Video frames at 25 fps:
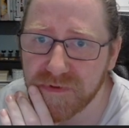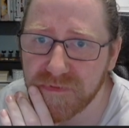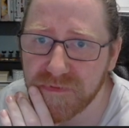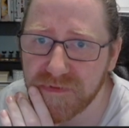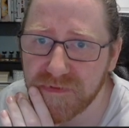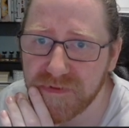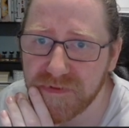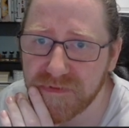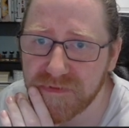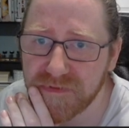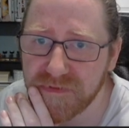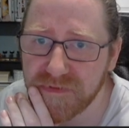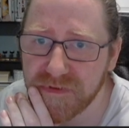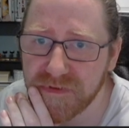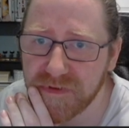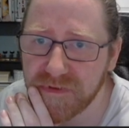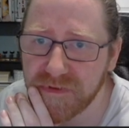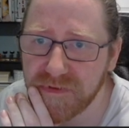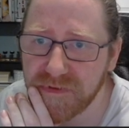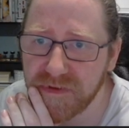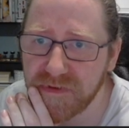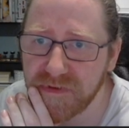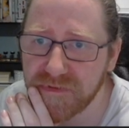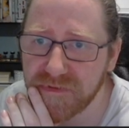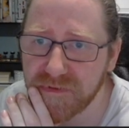of these
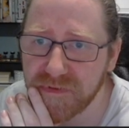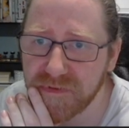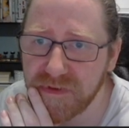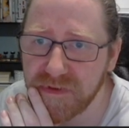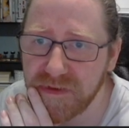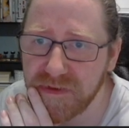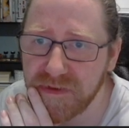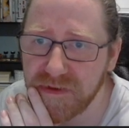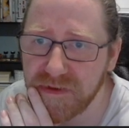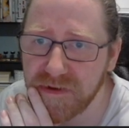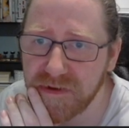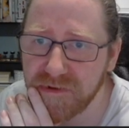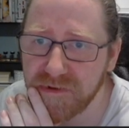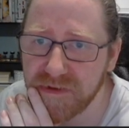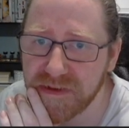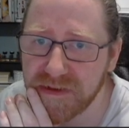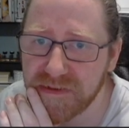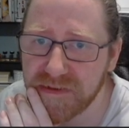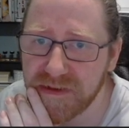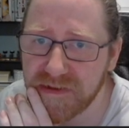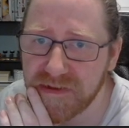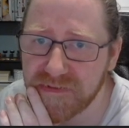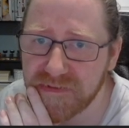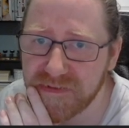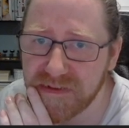things on here. It
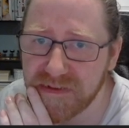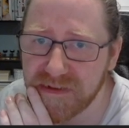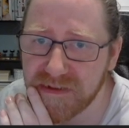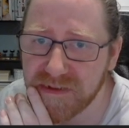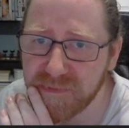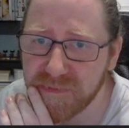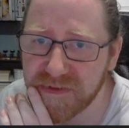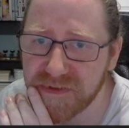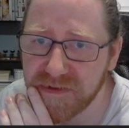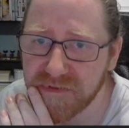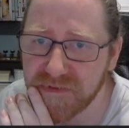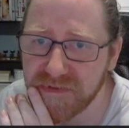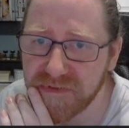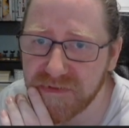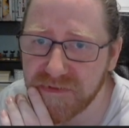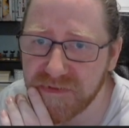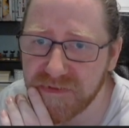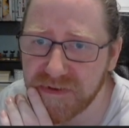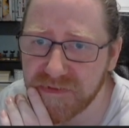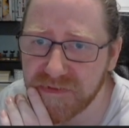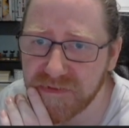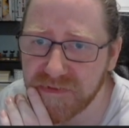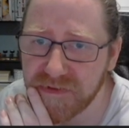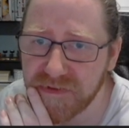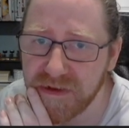has a little bit of
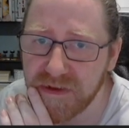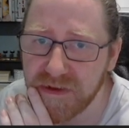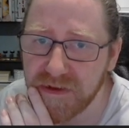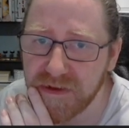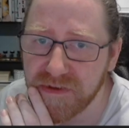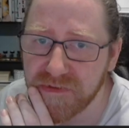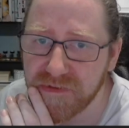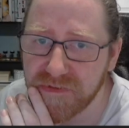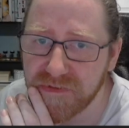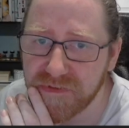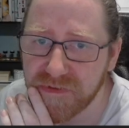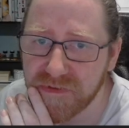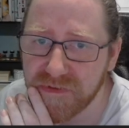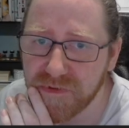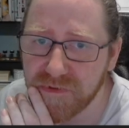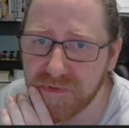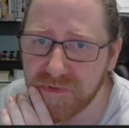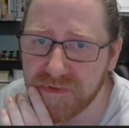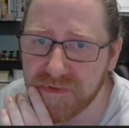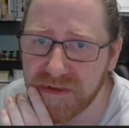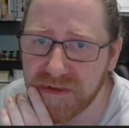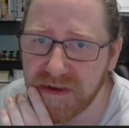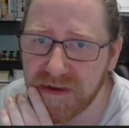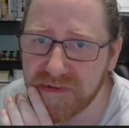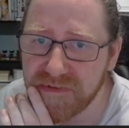defense, so
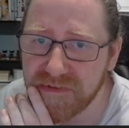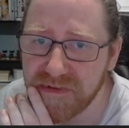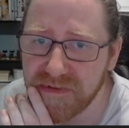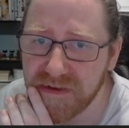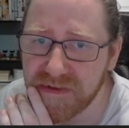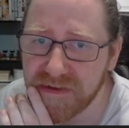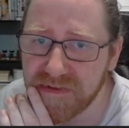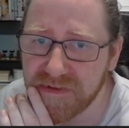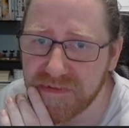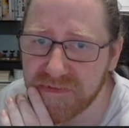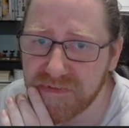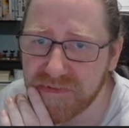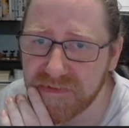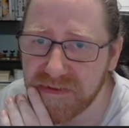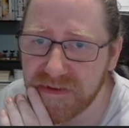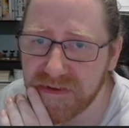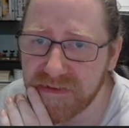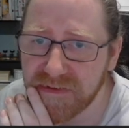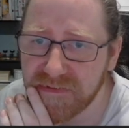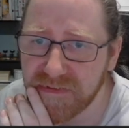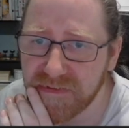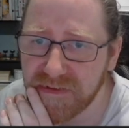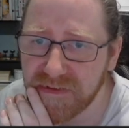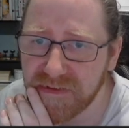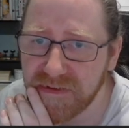the idea is
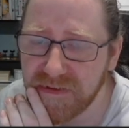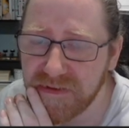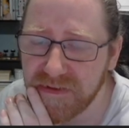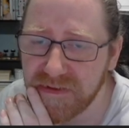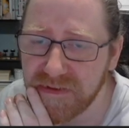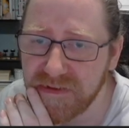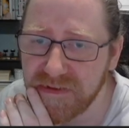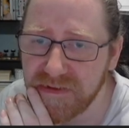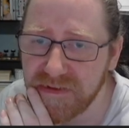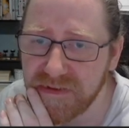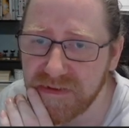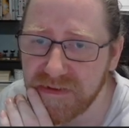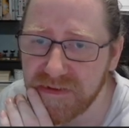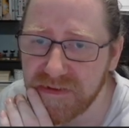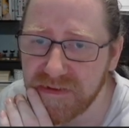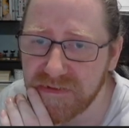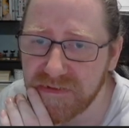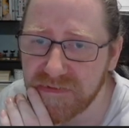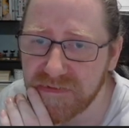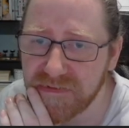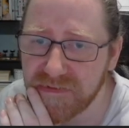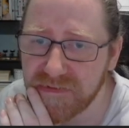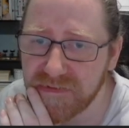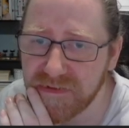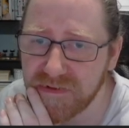that he
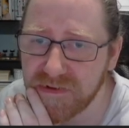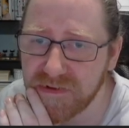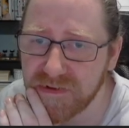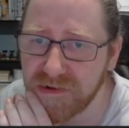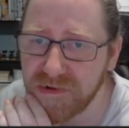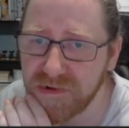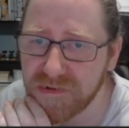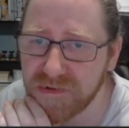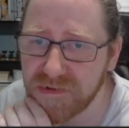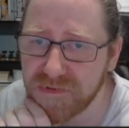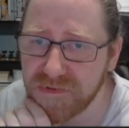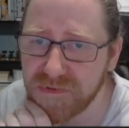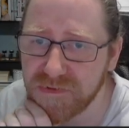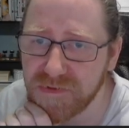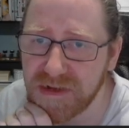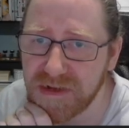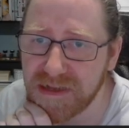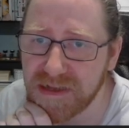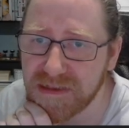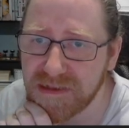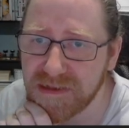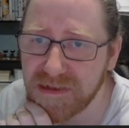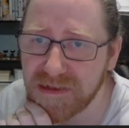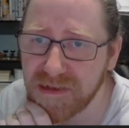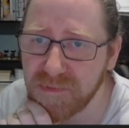is gonna do a
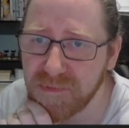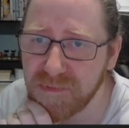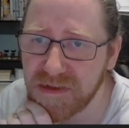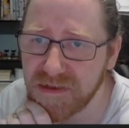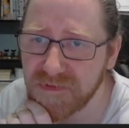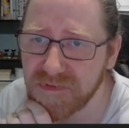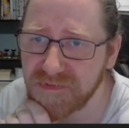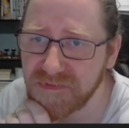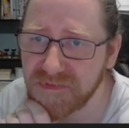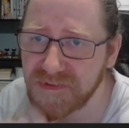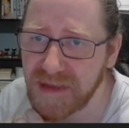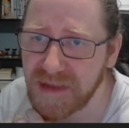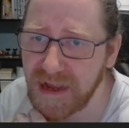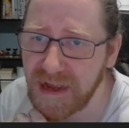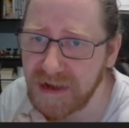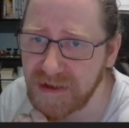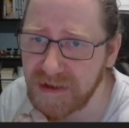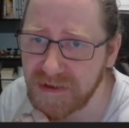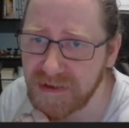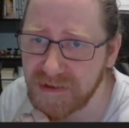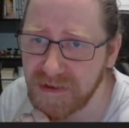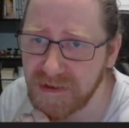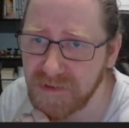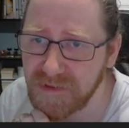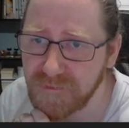little bit of
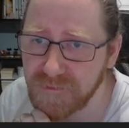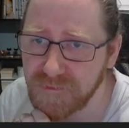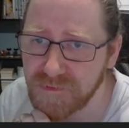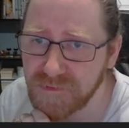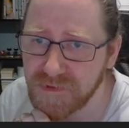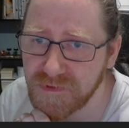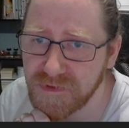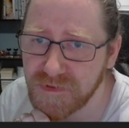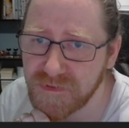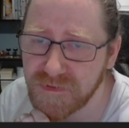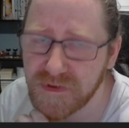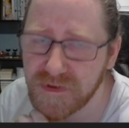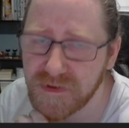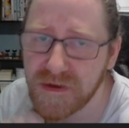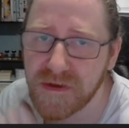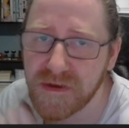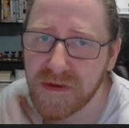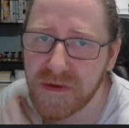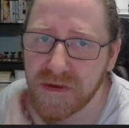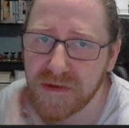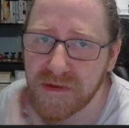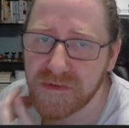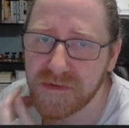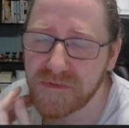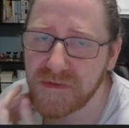tanking for us,
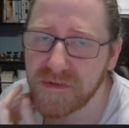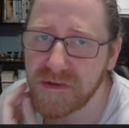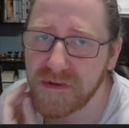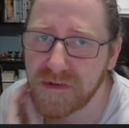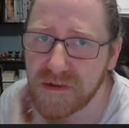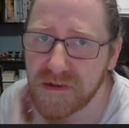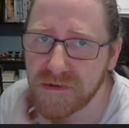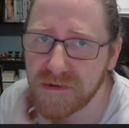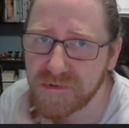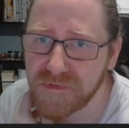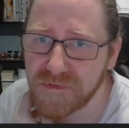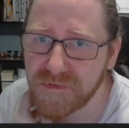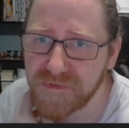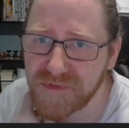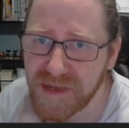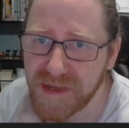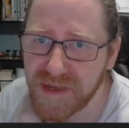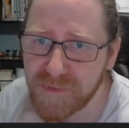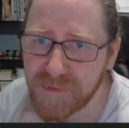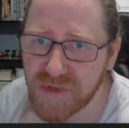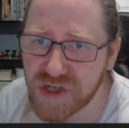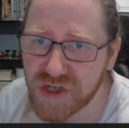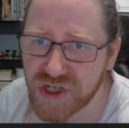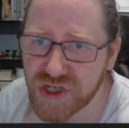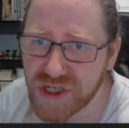take a lot of
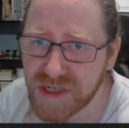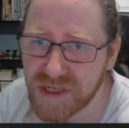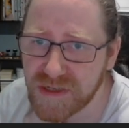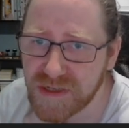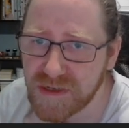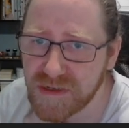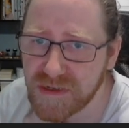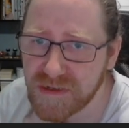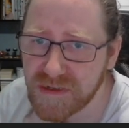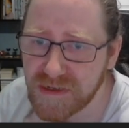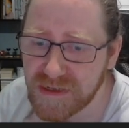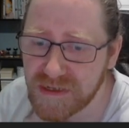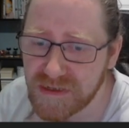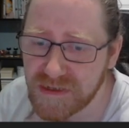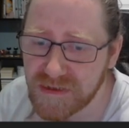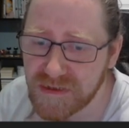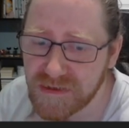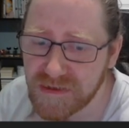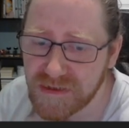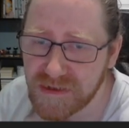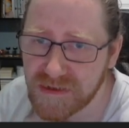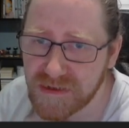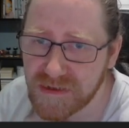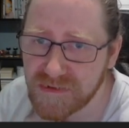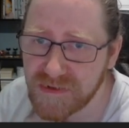damage, and
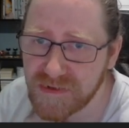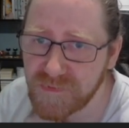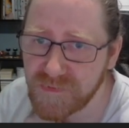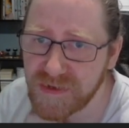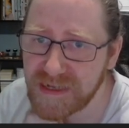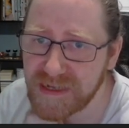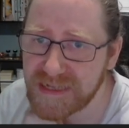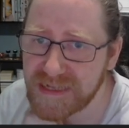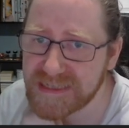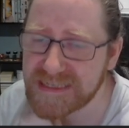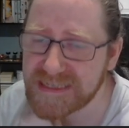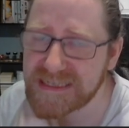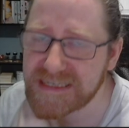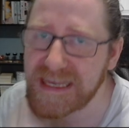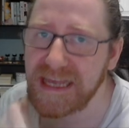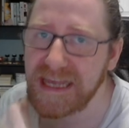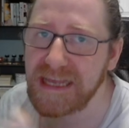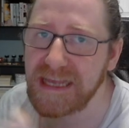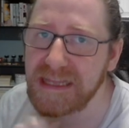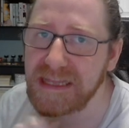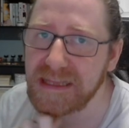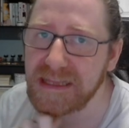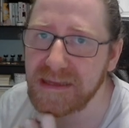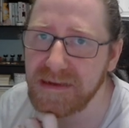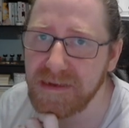then we can
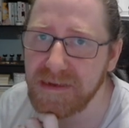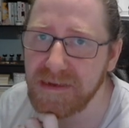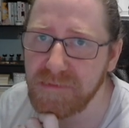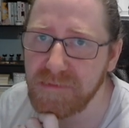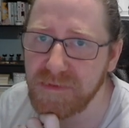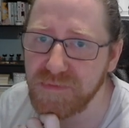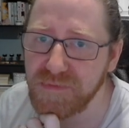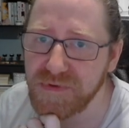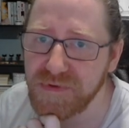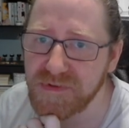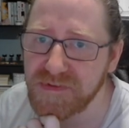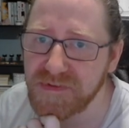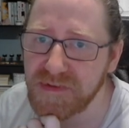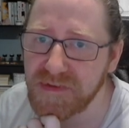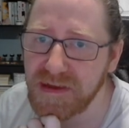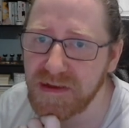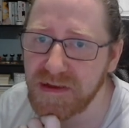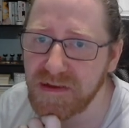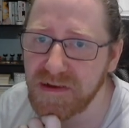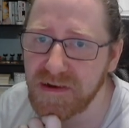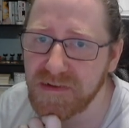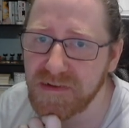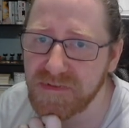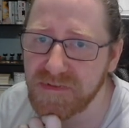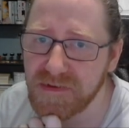sell him, put a
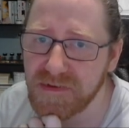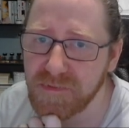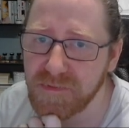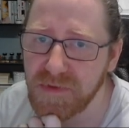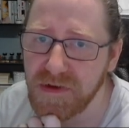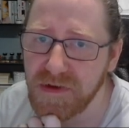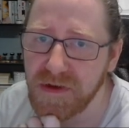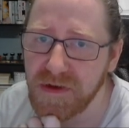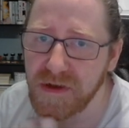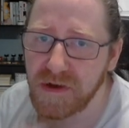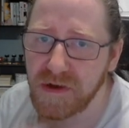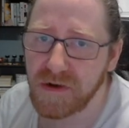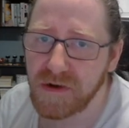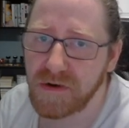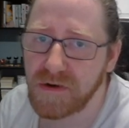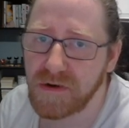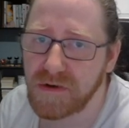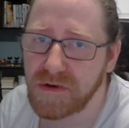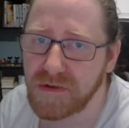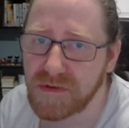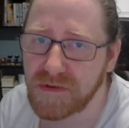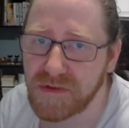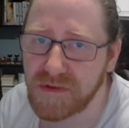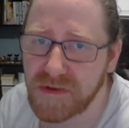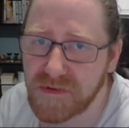tank item
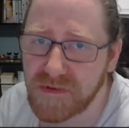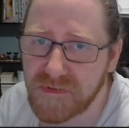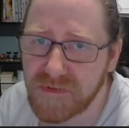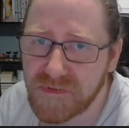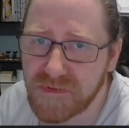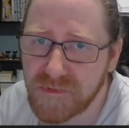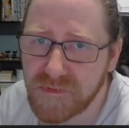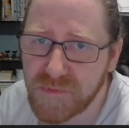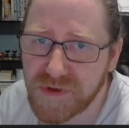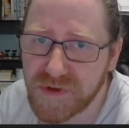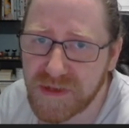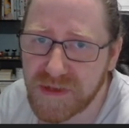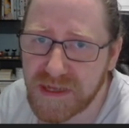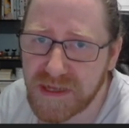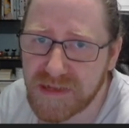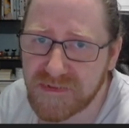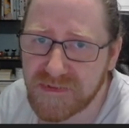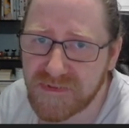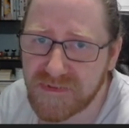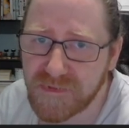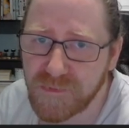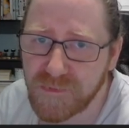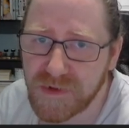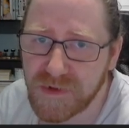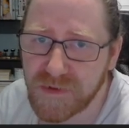on somebody
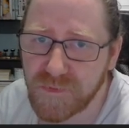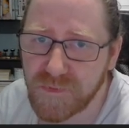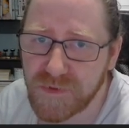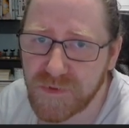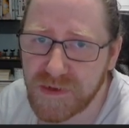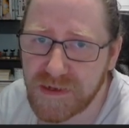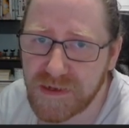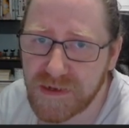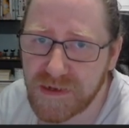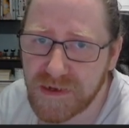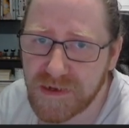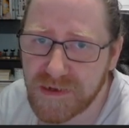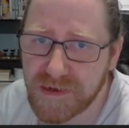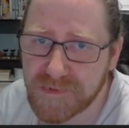else when we